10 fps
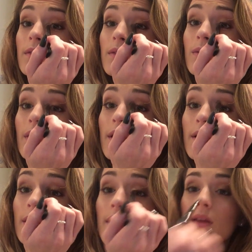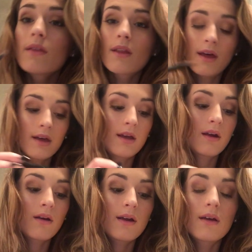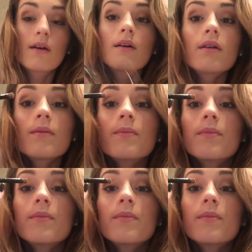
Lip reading: So kind of like in that area.